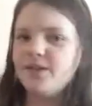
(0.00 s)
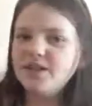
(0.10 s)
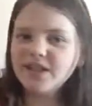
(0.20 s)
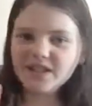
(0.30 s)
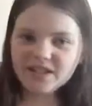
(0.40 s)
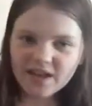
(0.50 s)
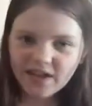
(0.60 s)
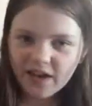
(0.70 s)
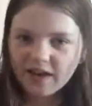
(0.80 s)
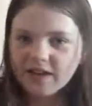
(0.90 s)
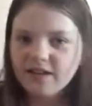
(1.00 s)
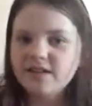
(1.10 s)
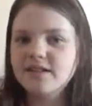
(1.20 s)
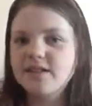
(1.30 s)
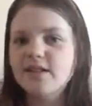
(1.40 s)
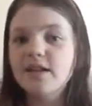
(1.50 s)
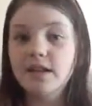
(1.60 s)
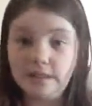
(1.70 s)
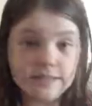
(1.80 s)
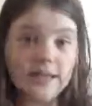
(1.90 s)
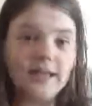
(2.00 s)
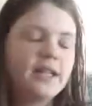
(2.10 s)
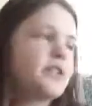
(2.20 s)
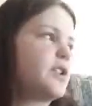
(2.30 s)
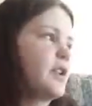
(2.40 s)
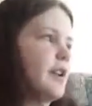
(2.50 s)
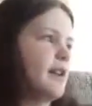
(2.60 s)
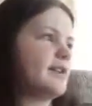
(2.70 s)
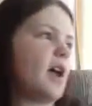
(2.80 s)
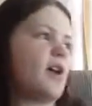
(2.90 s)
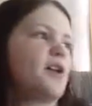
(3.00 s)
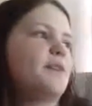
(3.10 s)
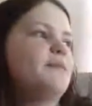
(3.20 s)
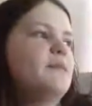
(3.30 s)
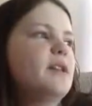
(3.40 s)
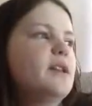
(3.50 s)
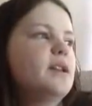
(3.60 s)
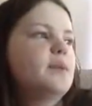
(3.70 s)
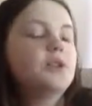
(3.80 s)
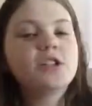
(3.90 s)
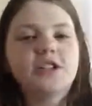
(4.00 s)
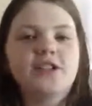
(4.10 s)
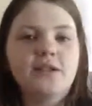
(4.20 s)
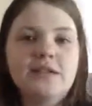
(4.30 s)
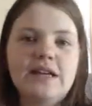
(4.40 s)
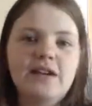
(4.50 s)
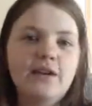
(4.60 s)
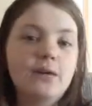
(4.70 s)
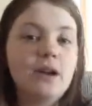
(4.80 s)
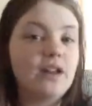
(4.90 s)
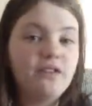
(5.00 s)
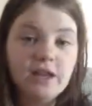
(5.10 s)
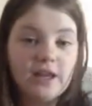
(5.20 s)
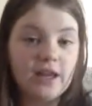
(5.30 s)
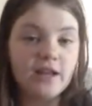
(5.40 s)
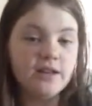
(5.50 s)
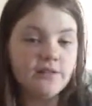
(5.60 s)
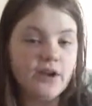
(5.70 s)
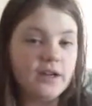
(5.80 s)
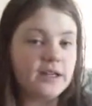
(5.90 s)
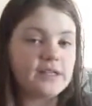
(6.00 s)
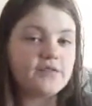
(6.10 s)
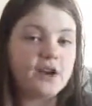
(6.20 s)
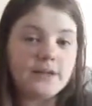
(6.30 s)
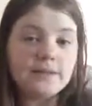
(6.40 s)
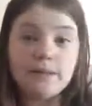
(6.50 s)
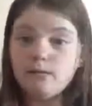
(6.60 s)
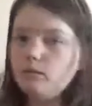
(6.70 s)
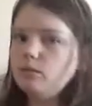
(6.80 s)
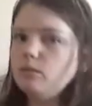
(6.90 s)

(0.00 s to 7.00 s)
Just gonna say that because it did. It started on a Saturday. We're just gonna start with Saturday. We're not even gonna get into Friday because Friday is like...